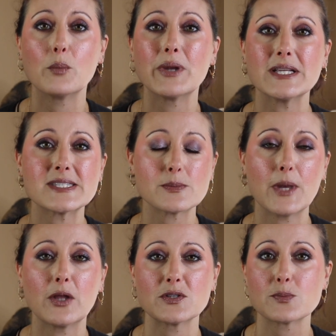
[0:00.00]
but it
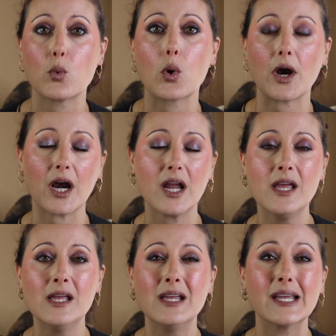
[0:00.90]
smells more
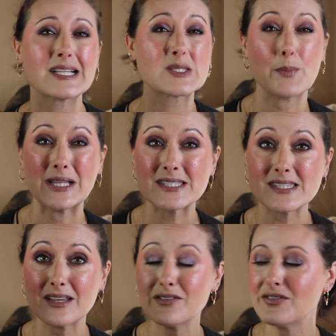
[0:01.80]

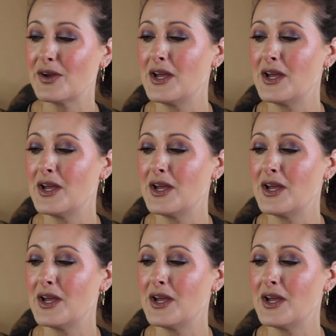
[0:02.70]
expensive